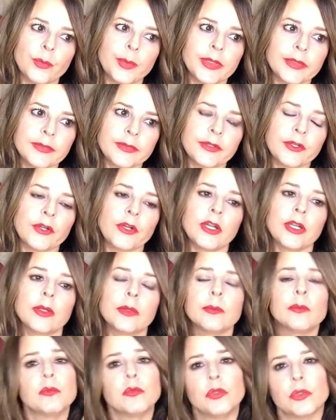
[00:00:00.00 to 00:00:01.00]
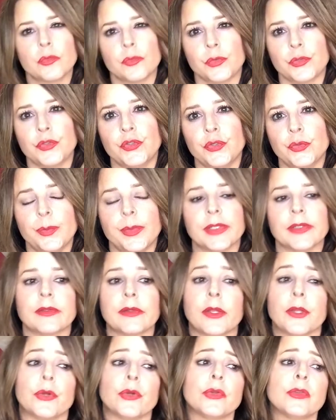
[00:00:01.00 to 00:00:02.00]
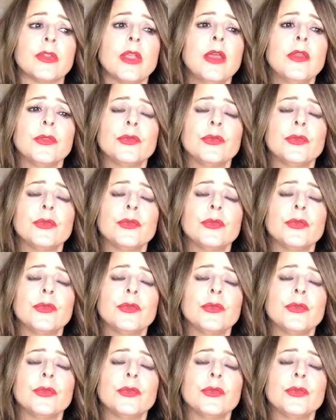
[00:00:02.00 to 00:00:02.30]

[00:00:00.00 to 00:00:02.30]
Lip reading: mascara. I look for tube mascaras.